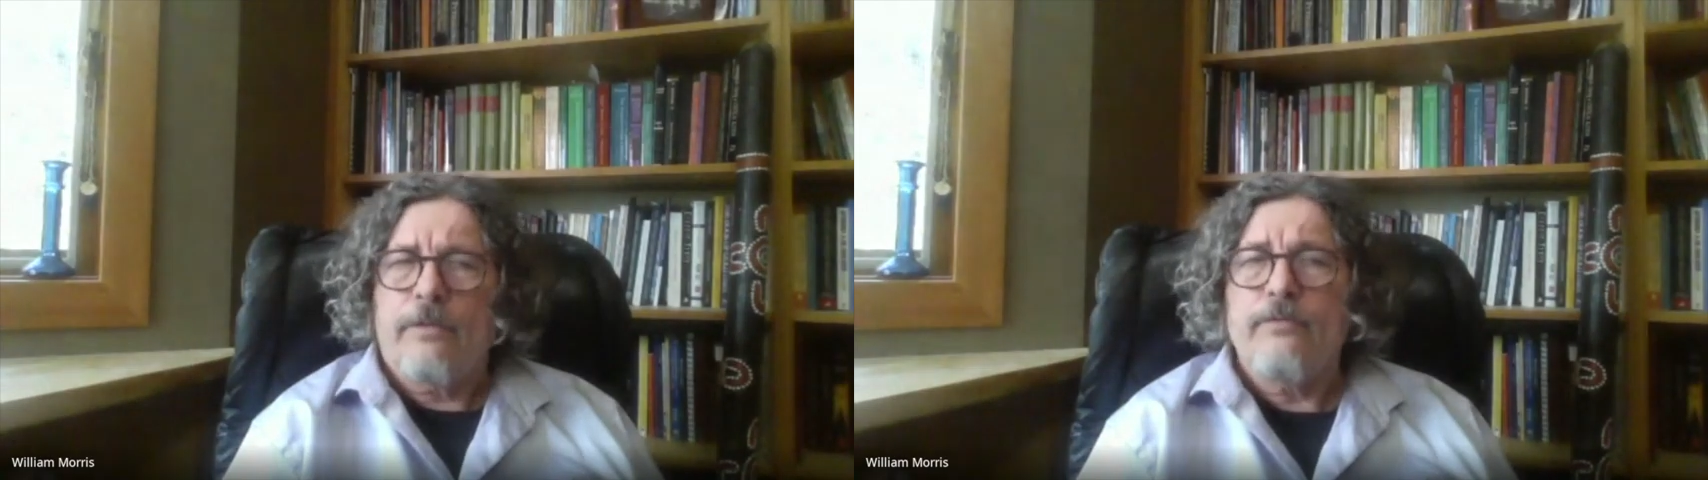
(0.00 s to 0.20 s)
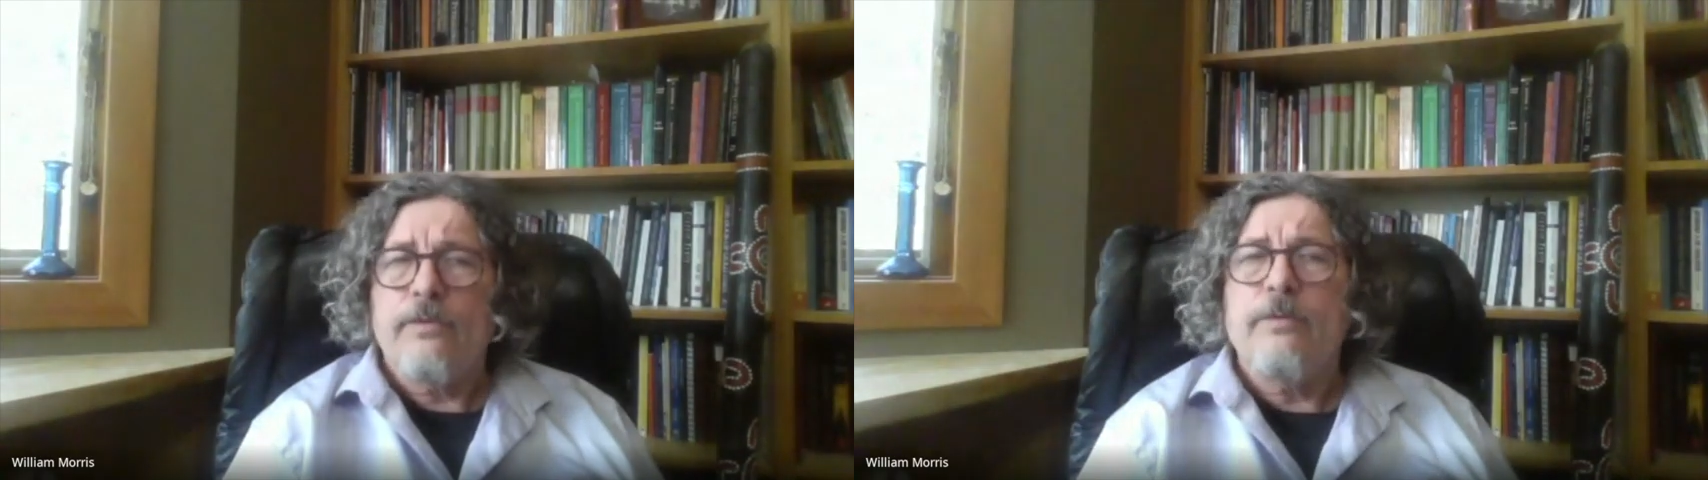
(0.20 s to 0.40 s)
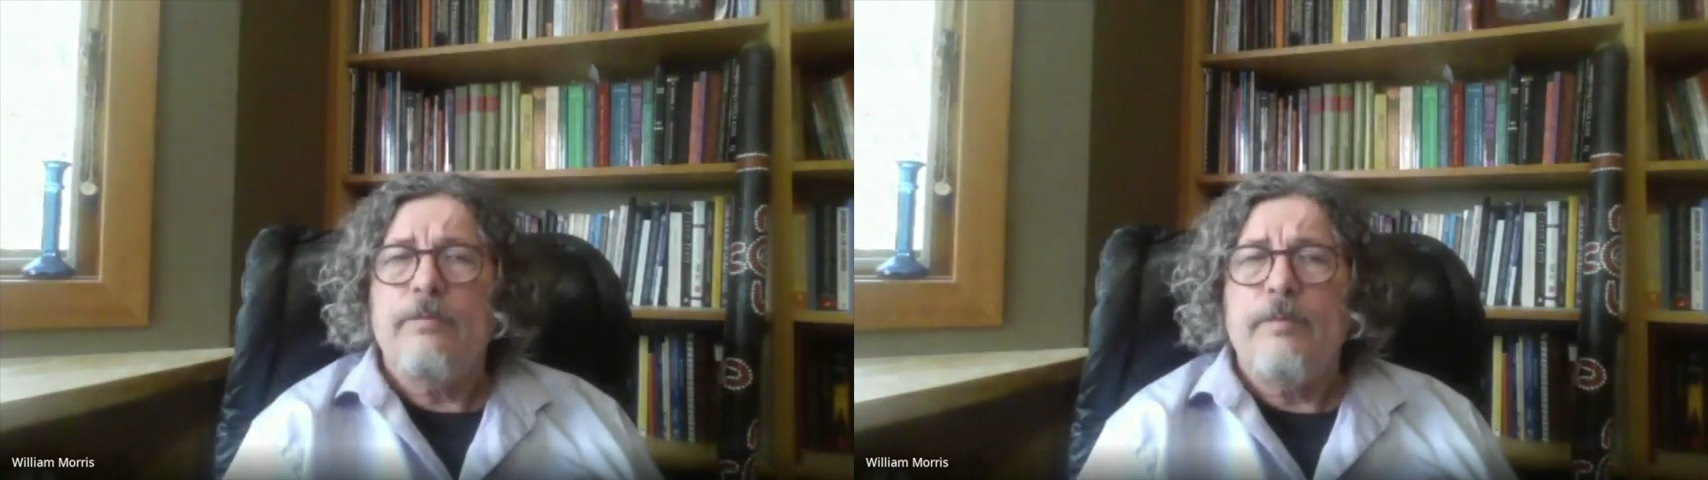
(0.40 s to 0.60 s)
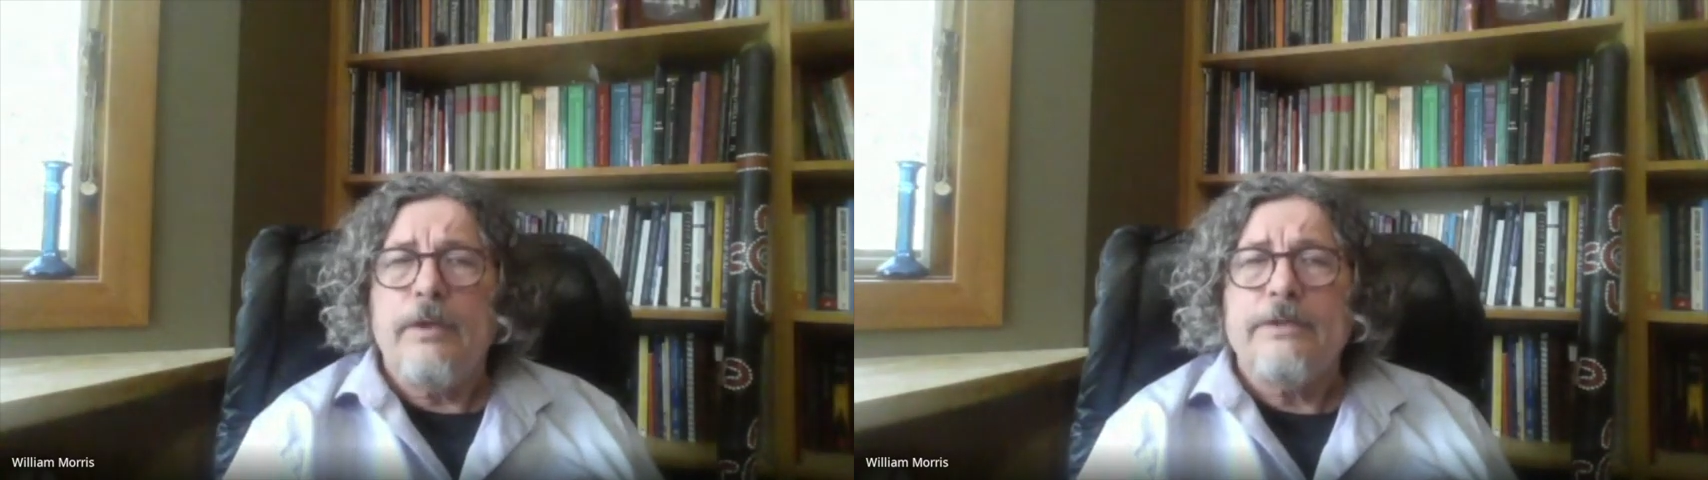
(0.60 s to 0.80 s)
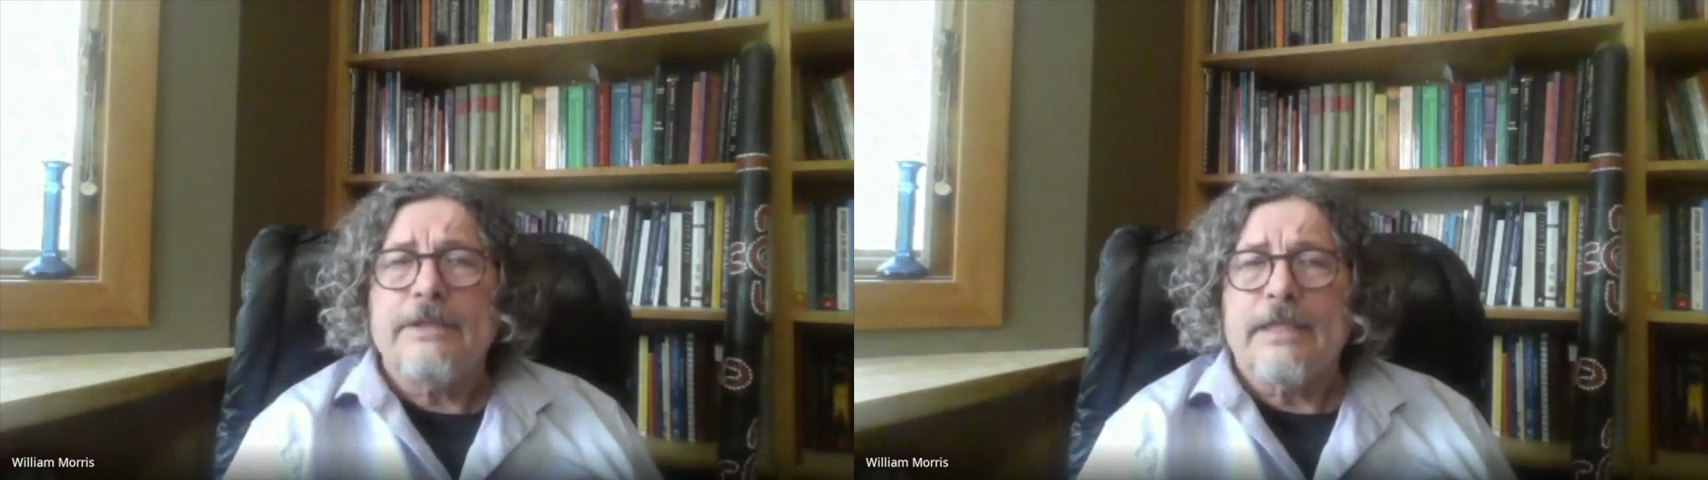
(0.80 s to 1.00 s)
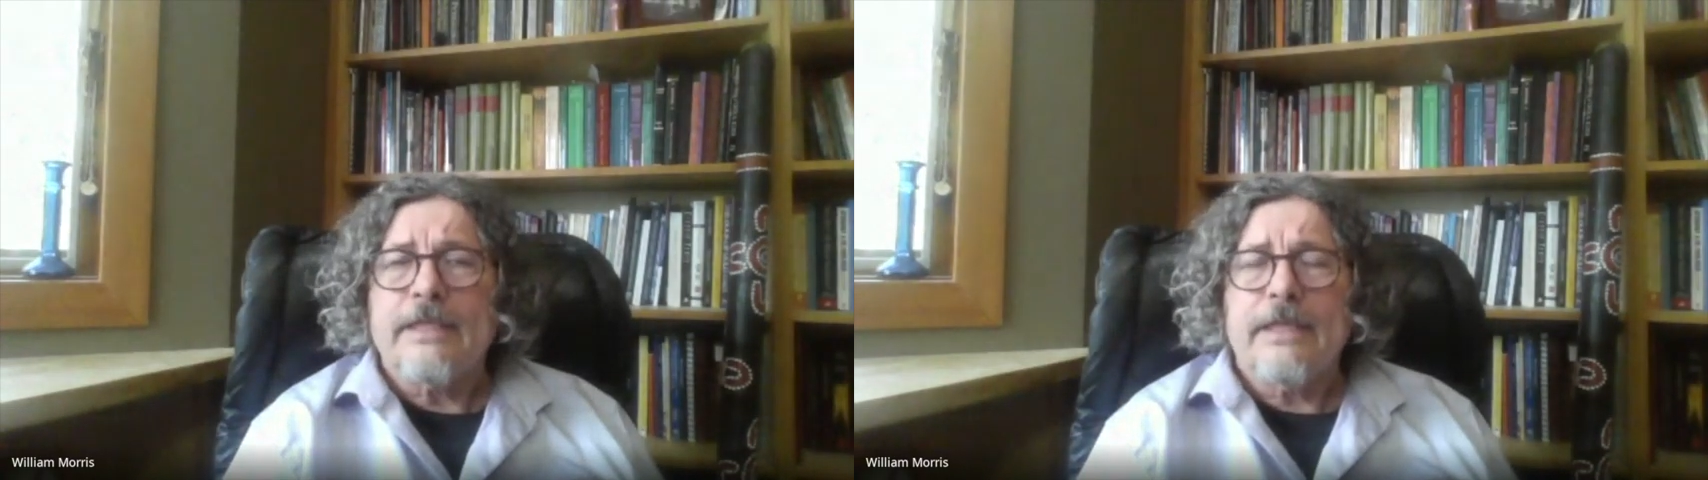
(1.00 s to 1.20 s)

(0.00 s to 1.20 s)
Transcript: through music.